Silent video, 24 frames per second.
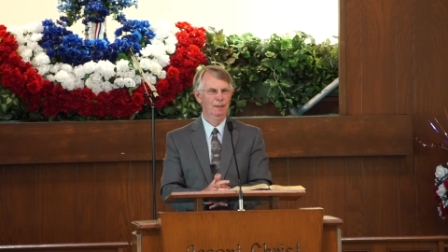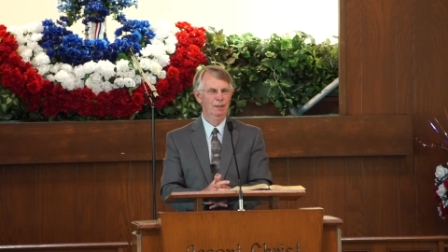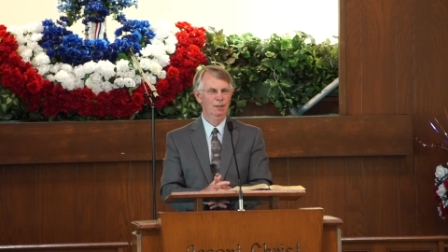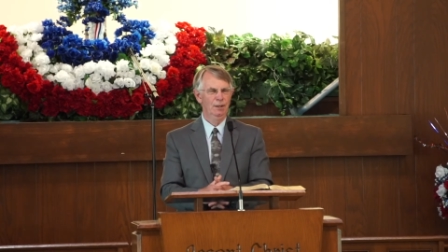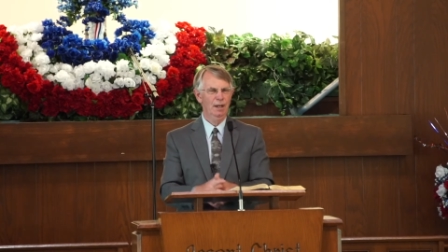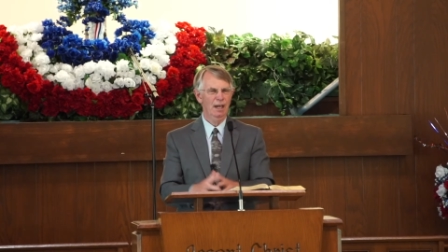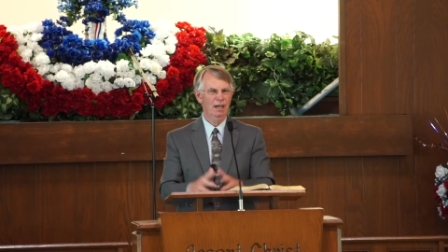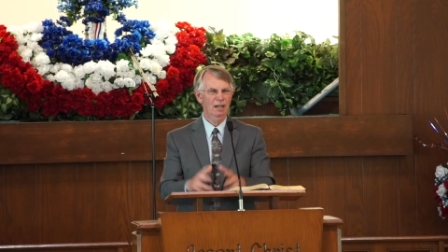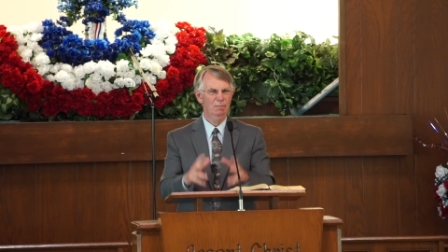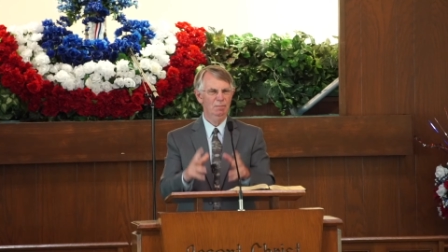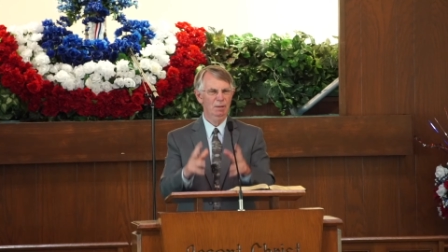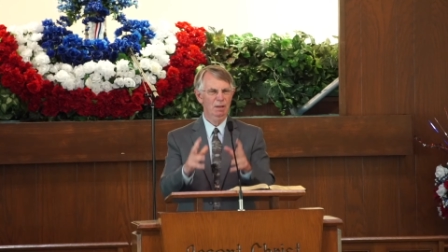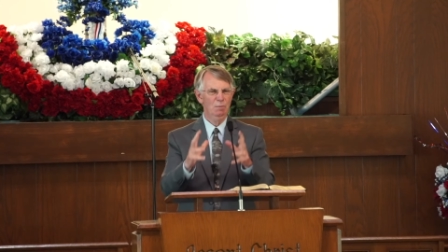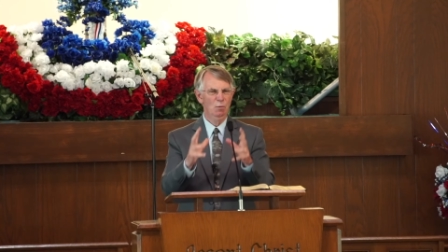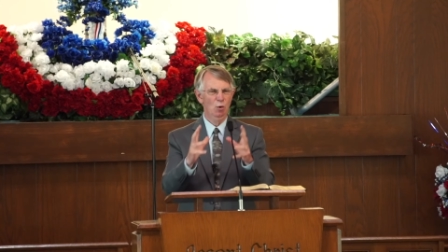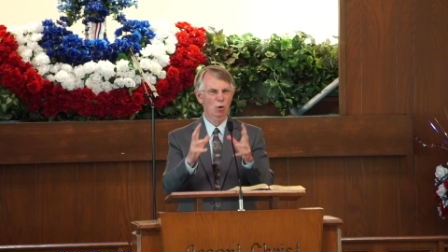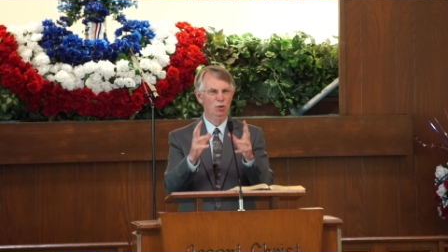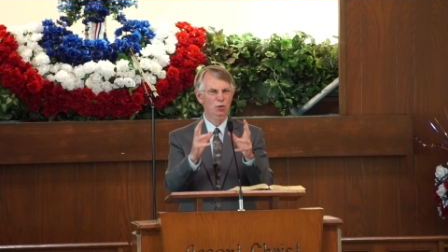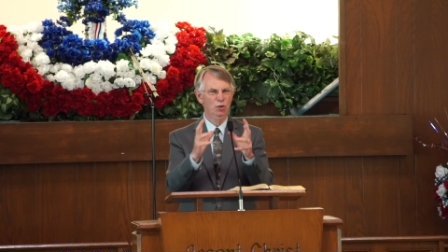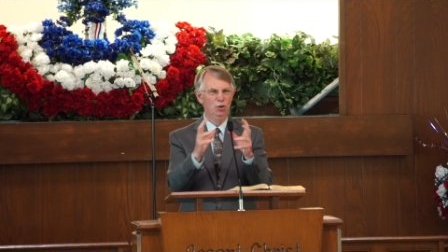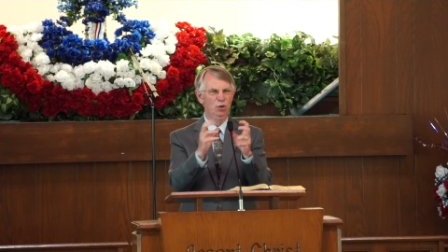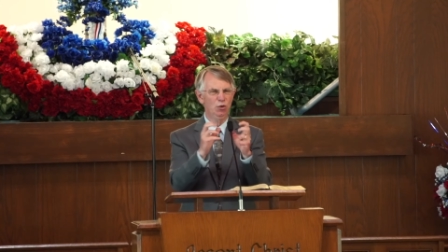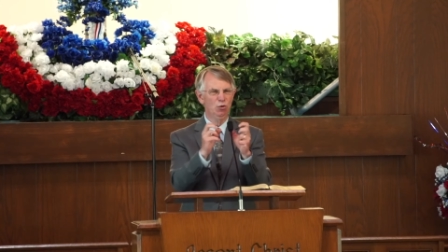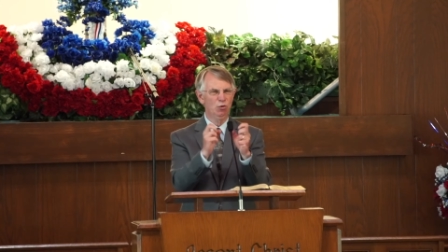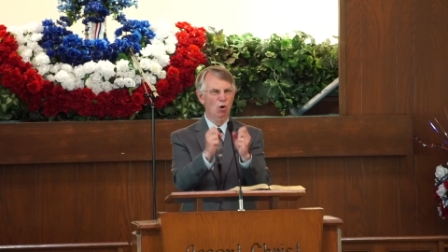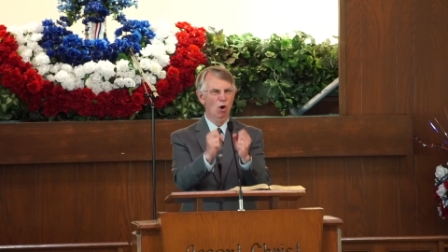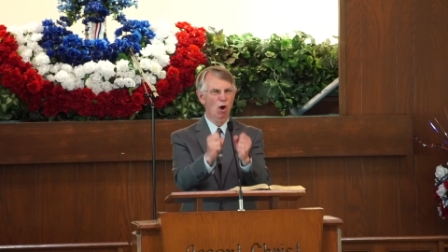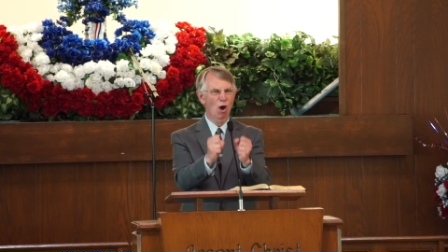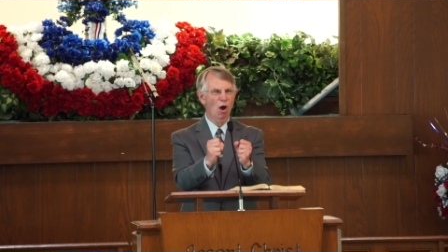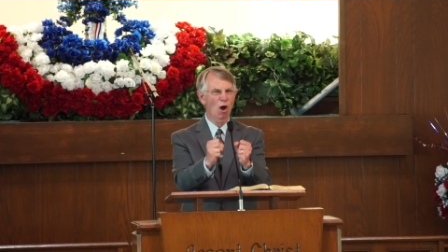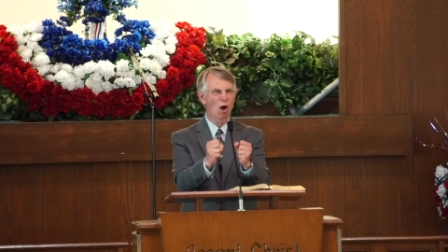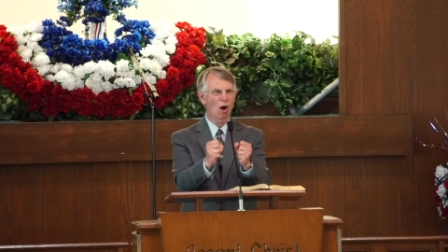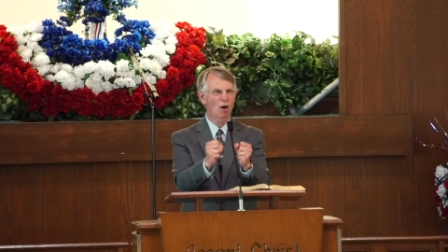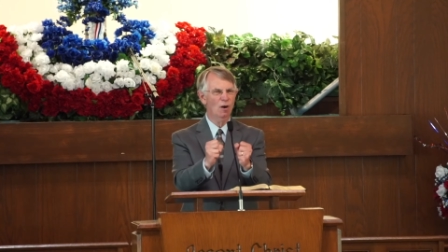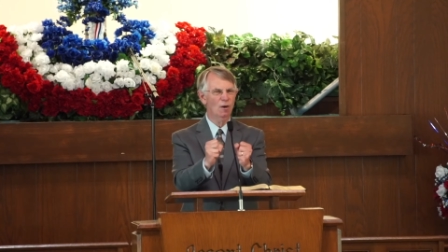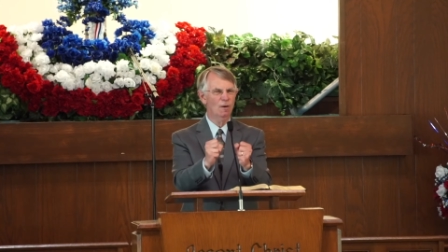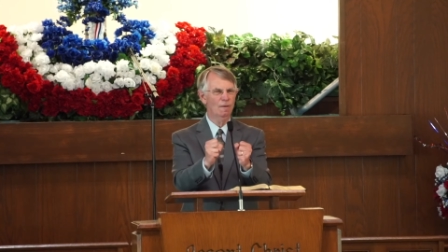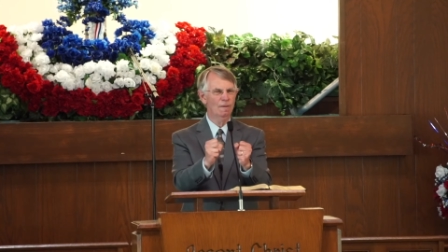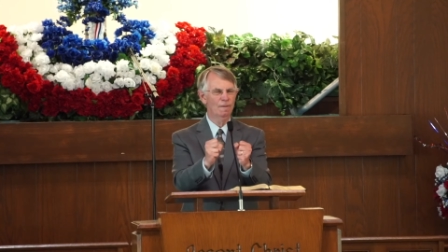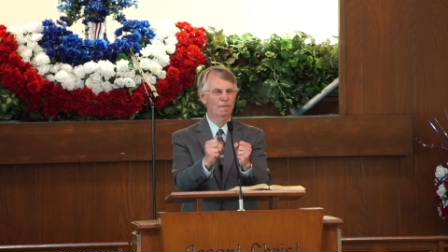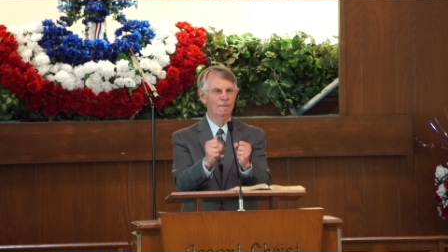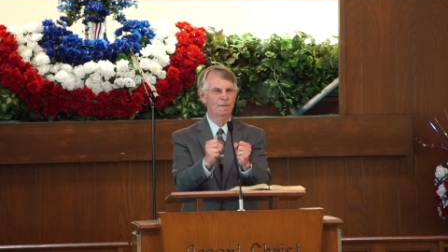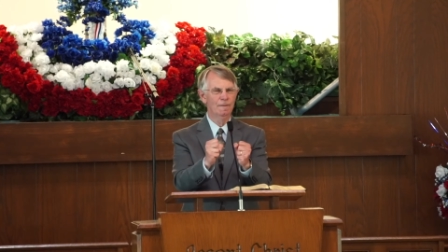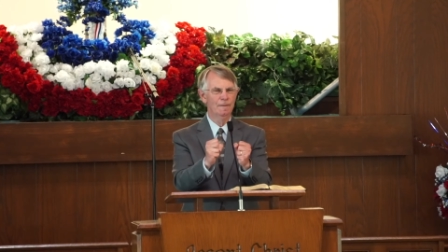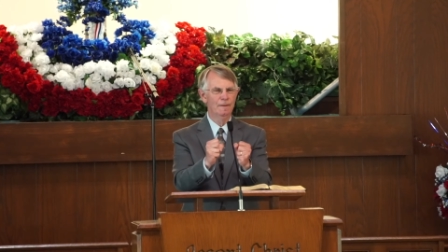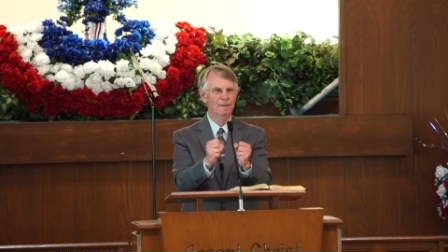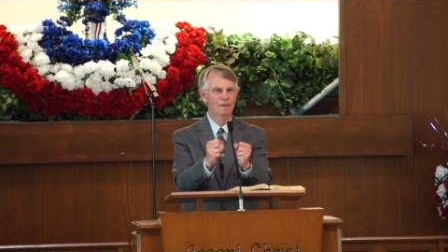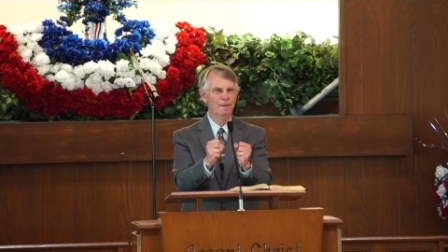You got to be more strong.
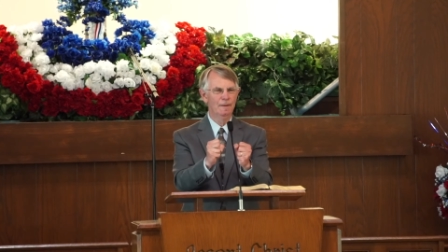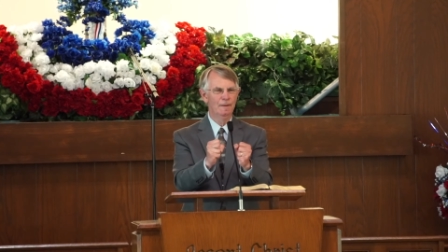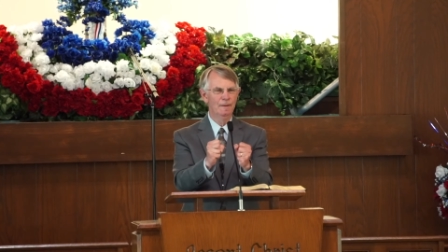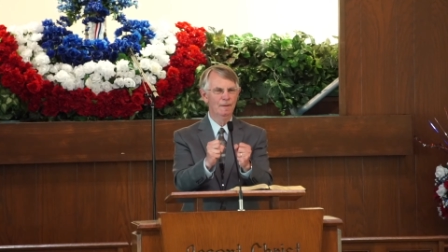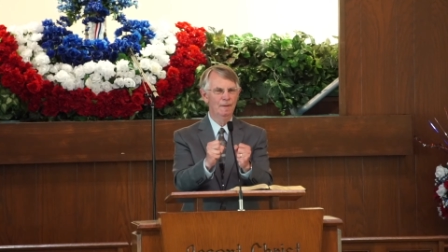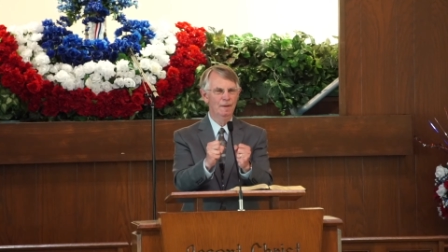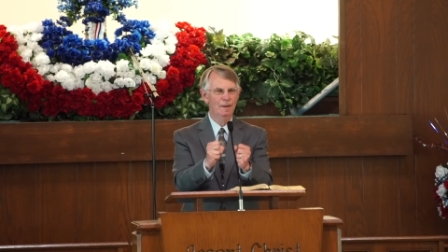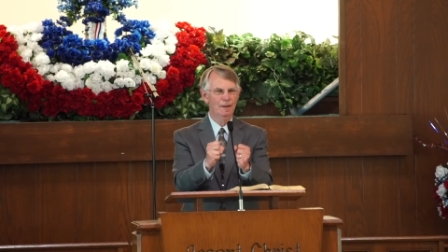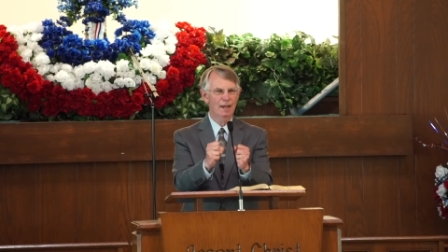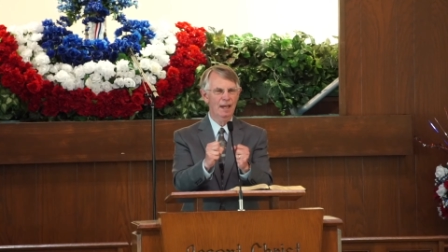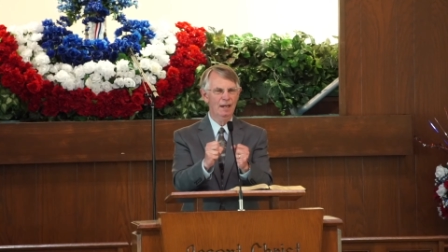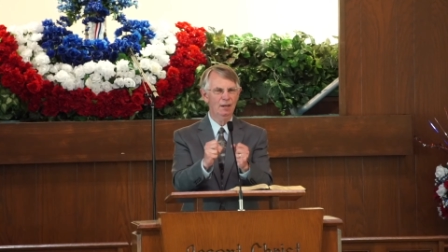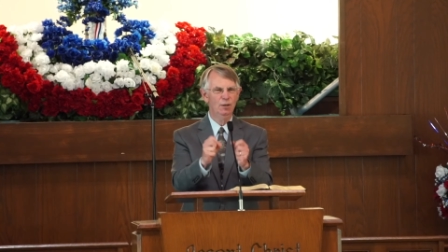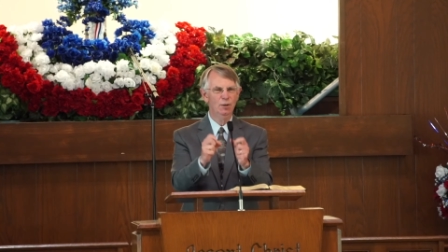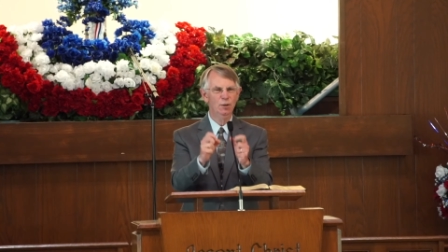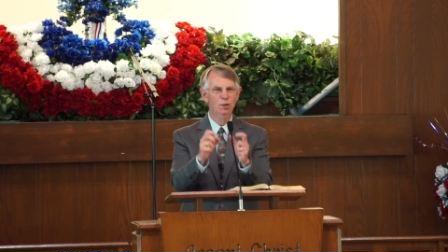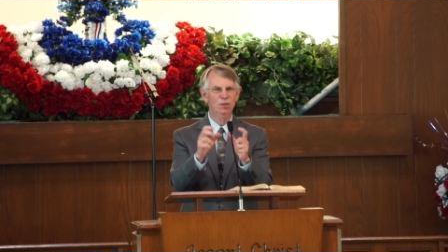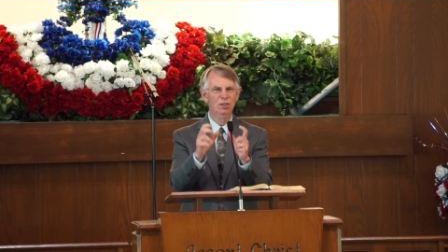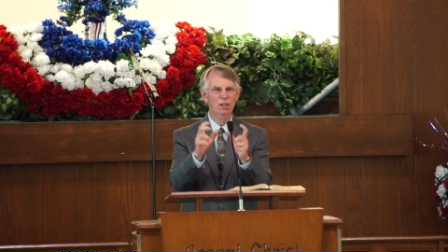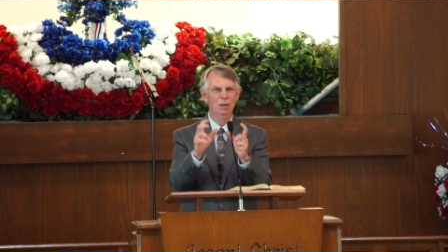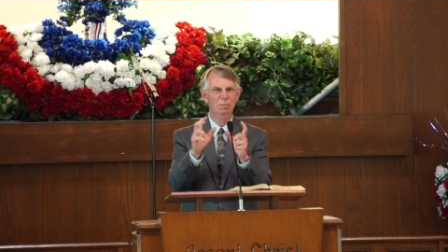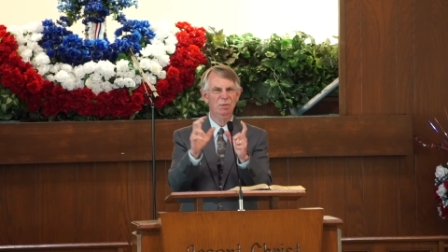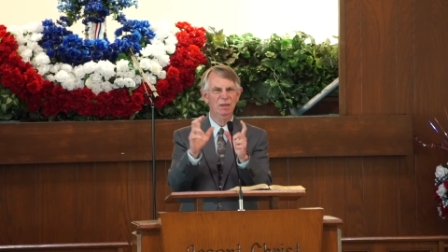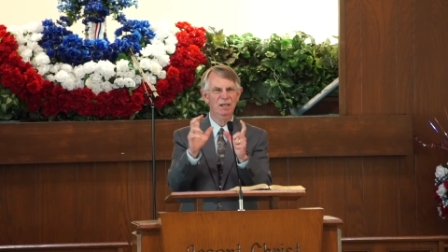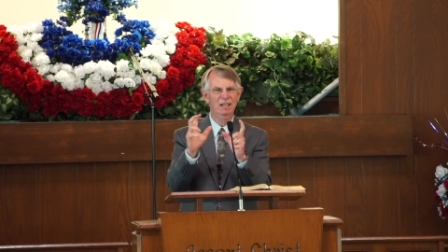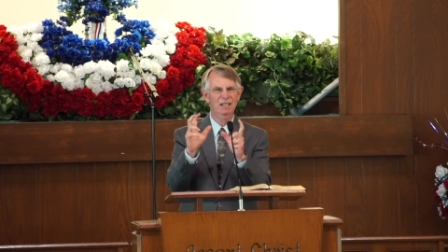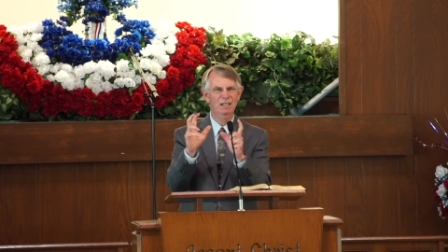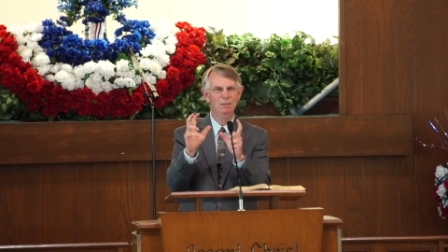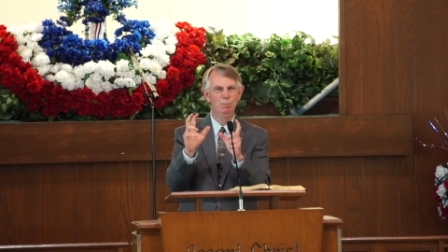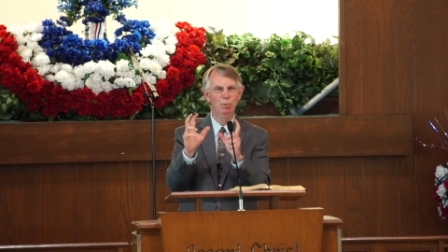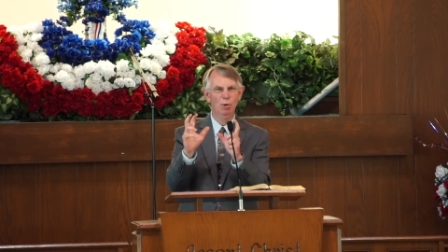You got to do something in